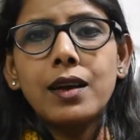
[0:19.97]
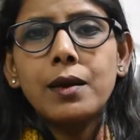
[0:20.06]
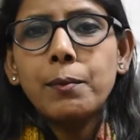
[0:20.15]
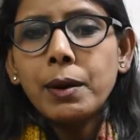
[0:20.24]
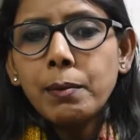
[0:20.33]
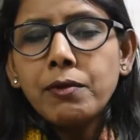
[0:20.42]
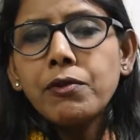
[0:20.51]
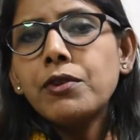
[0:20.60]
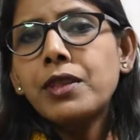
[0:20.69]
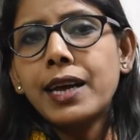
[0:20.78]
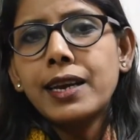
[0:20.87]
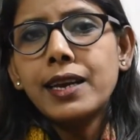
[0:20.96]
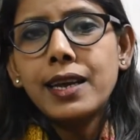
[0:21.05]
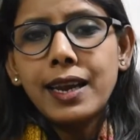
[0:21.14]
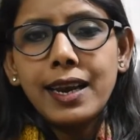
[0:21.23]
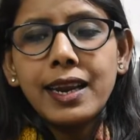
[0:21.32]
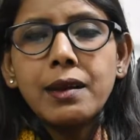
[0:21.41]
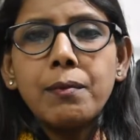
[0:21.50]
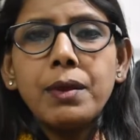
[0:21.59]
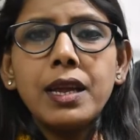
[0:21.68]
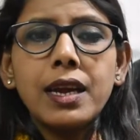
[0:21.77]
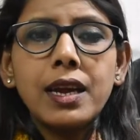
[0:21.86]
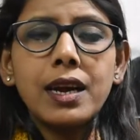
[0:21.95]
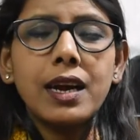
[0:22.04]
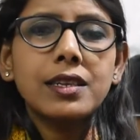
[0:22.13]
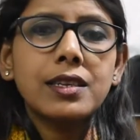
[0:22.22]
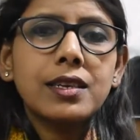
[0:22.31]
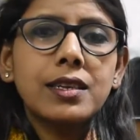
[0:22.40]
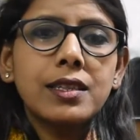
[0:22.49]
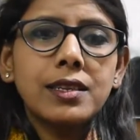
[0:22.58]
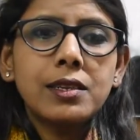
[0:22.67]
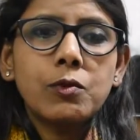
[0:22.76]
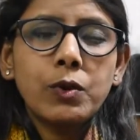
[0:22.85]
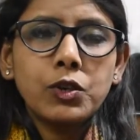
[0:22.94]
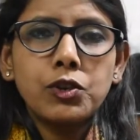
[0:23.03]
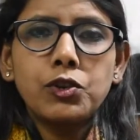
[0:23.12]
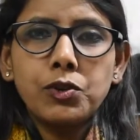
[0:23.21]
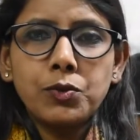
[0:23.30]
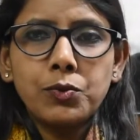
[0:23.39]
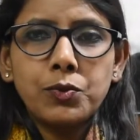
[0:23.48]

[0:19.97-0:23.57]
But before that, let me ask this question to you.